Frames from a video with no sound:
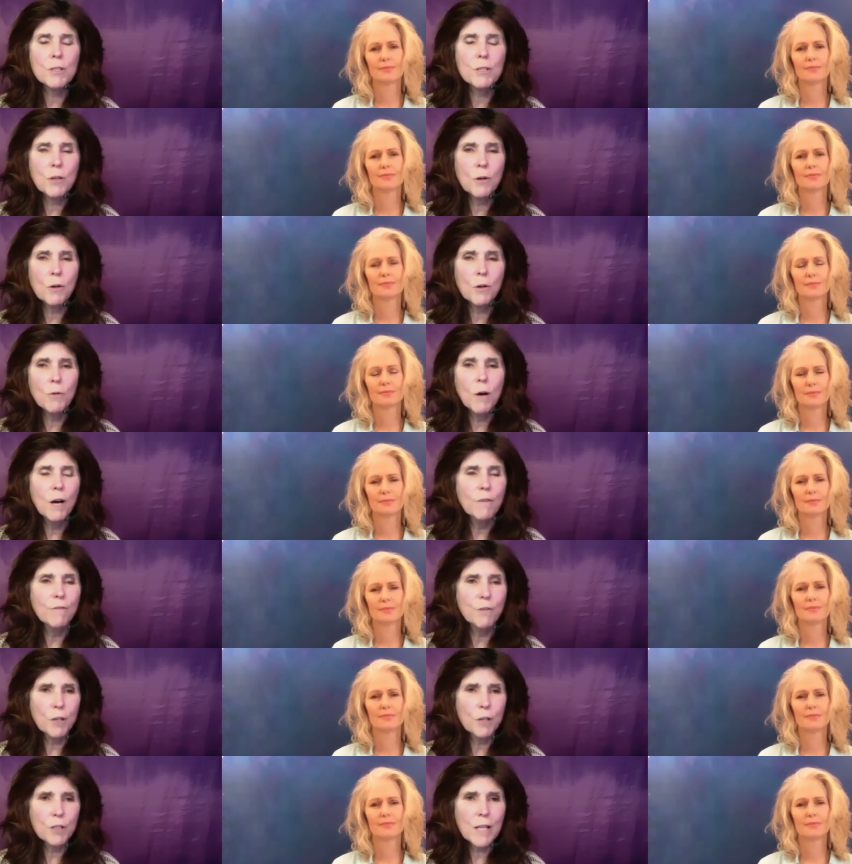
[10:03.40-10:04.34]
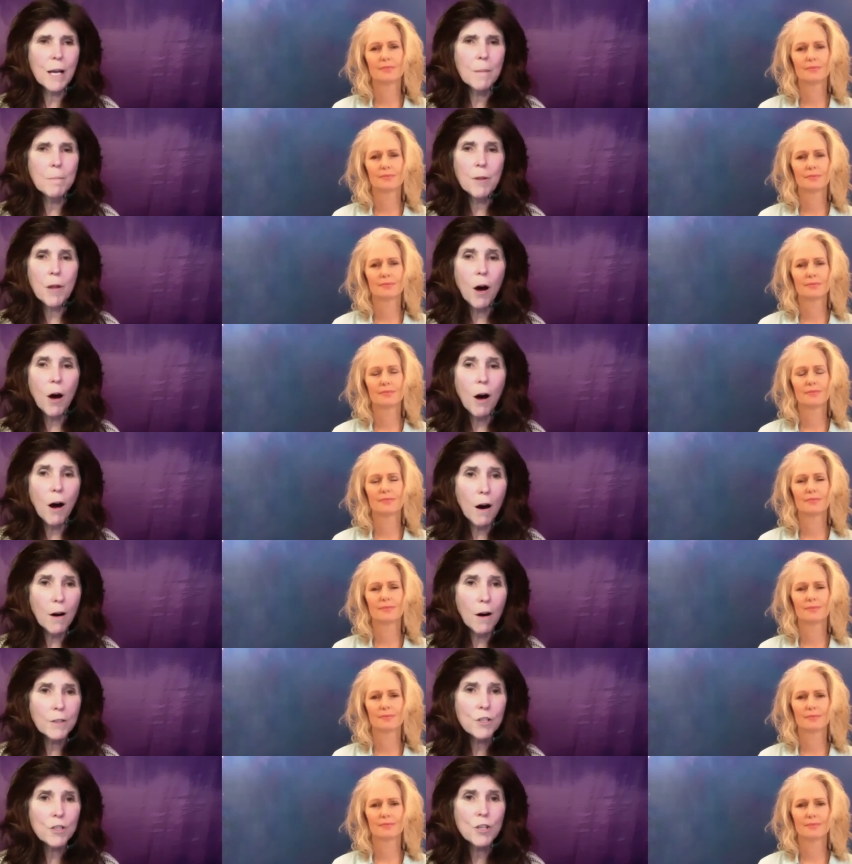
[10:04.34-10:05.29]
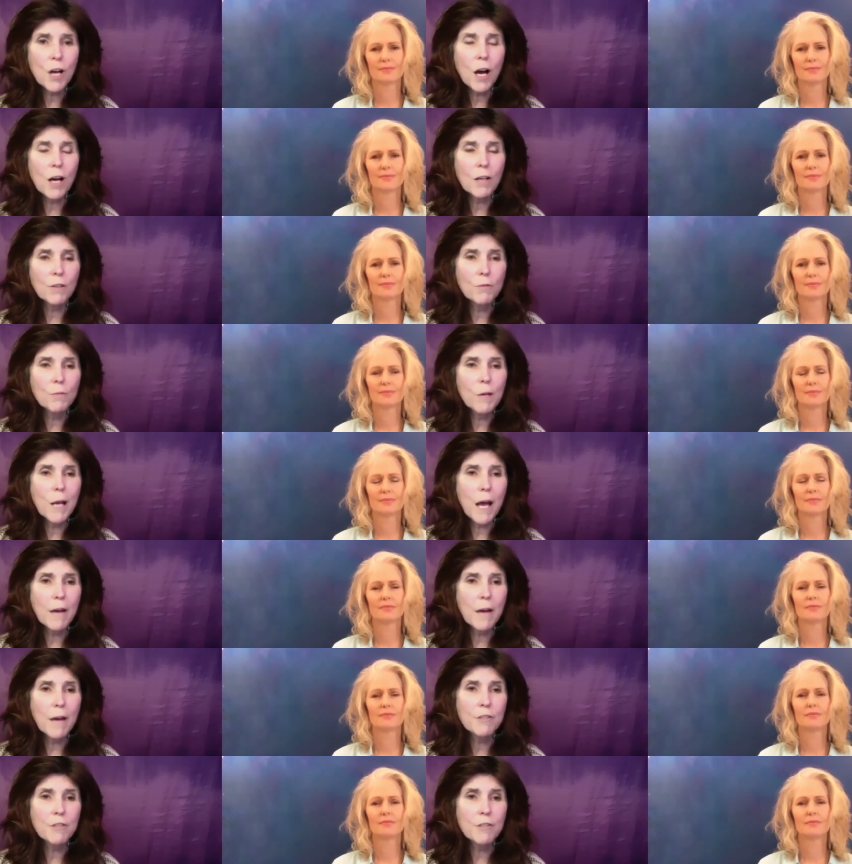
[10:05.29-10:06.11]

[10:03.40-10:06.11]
Speaker 1: So, for example, the heart chakra would have to